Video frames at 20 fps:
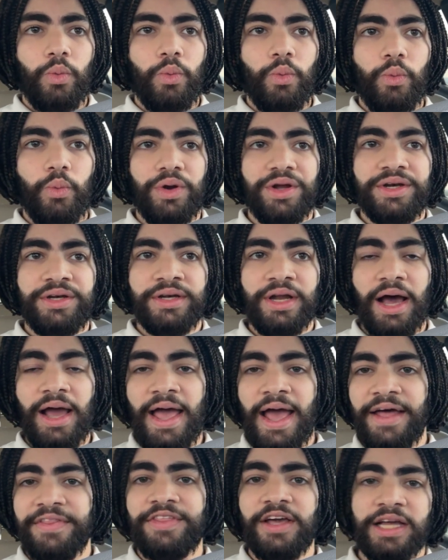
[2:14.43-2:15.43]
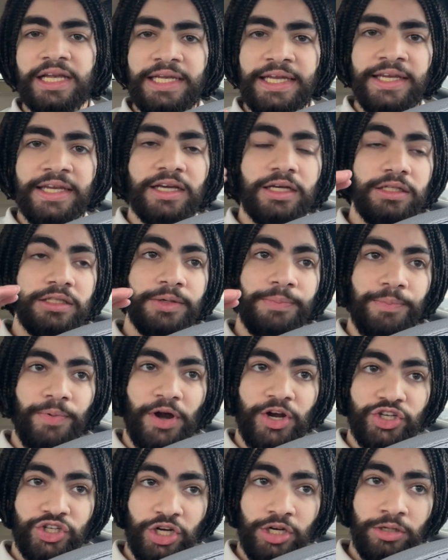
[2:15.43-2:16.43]
When I had the clinical
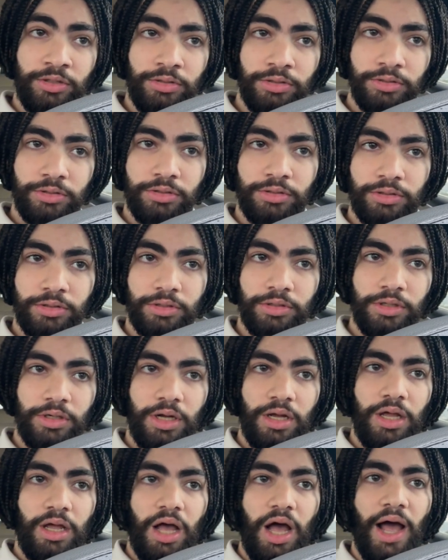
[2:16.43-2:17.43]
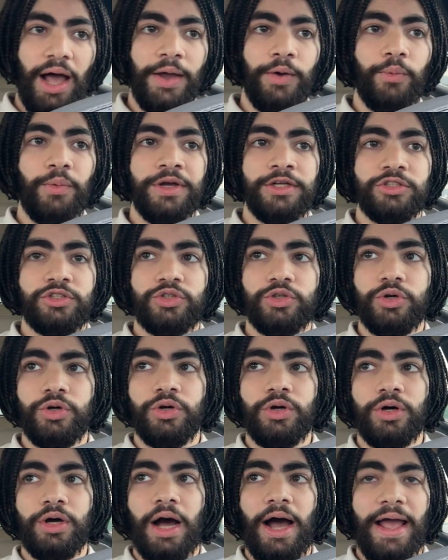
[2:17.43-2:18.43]
depression, I
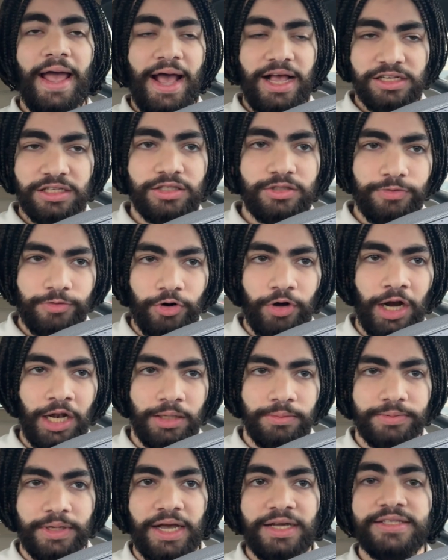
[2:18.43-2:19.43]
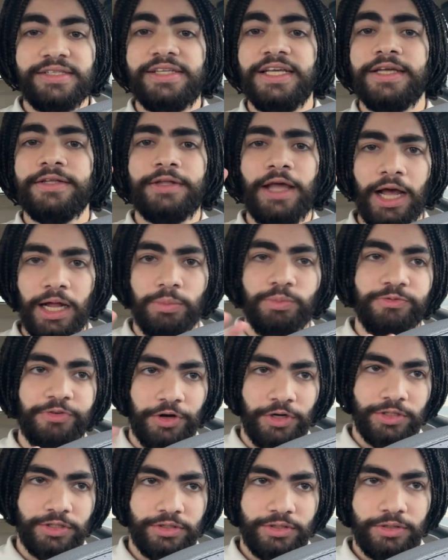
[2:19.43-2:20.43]
asked for help. I sought help
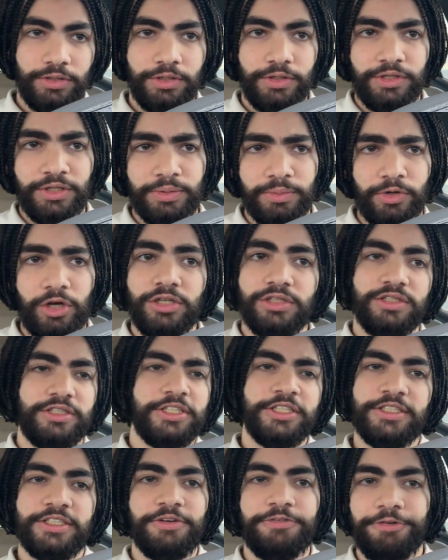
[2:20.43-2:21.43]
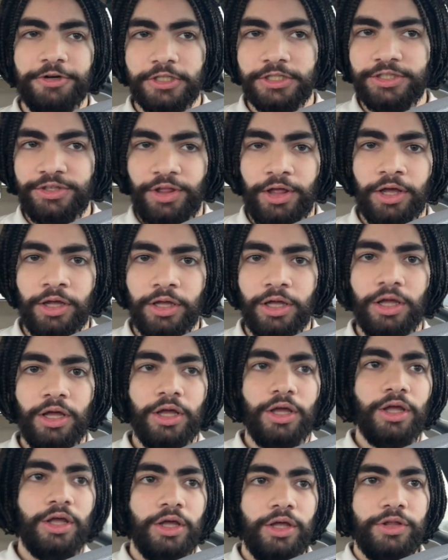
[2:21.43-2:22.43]
first, because this is the first thing
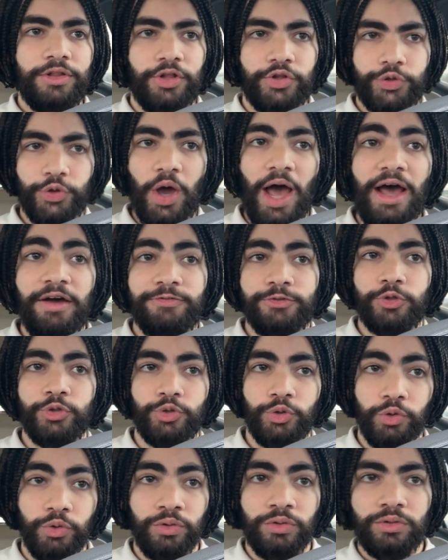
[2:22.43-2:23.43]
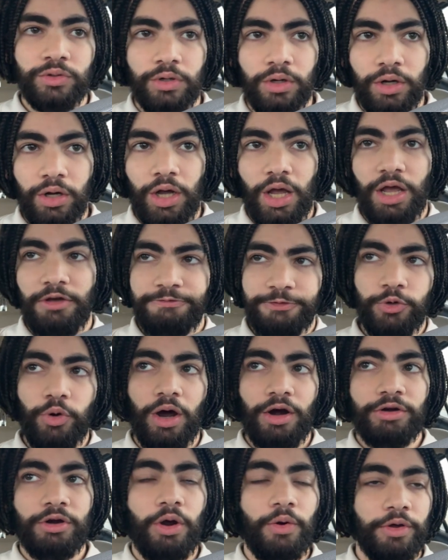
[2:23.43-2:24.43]
that you have to do if you
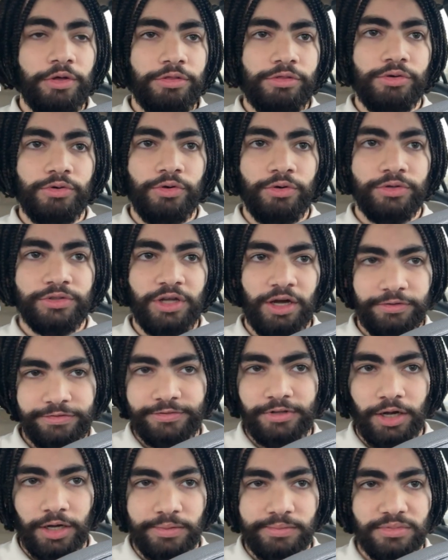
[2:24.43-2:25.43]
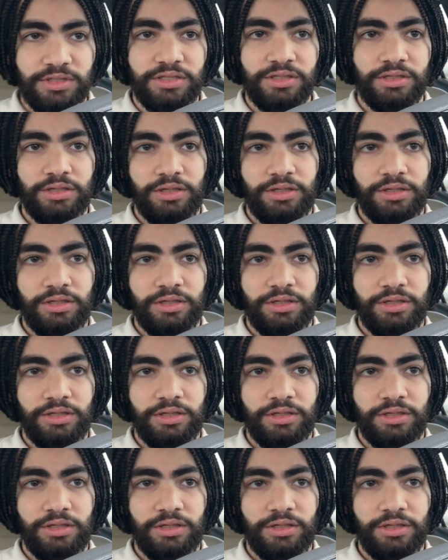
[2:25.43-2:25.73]
are going through tough times.